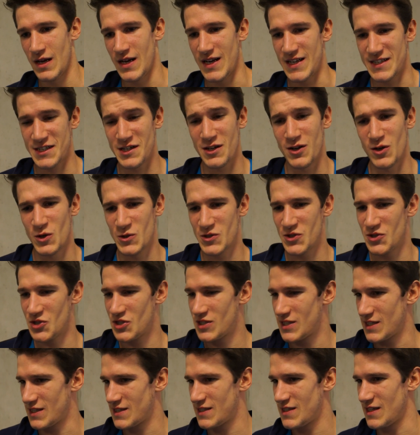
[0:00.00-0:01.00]
as close to
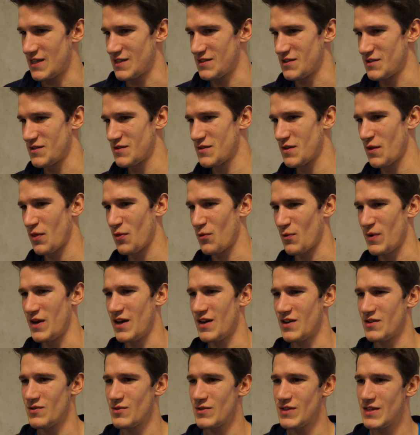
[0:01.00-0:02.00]

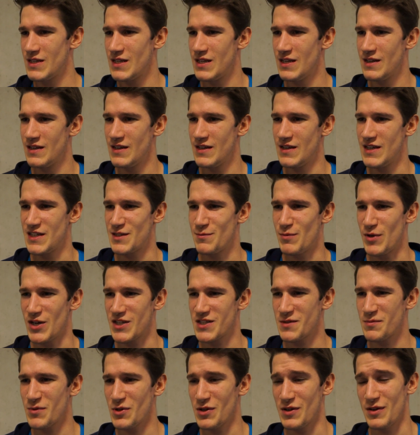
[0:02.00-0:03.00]
6,300 as
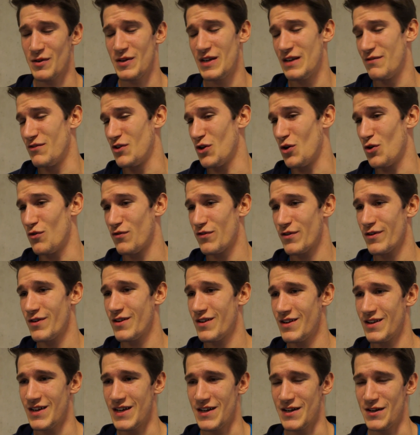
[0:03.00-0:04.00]
possible, even over.
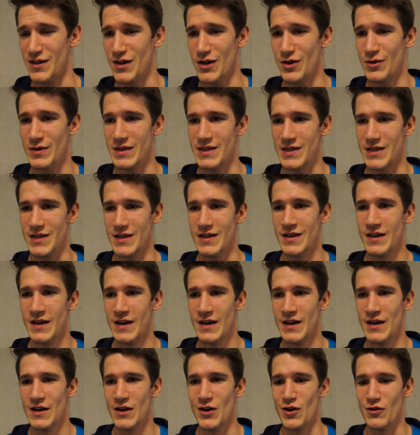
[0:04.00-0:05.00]
I don't know, and then
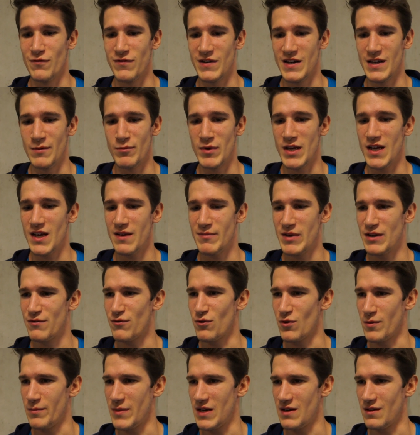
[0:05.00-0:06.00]
hopefully be aiming
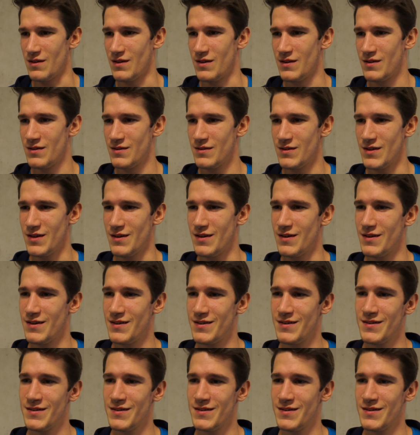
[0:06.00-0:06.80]
for a medal. Yeah.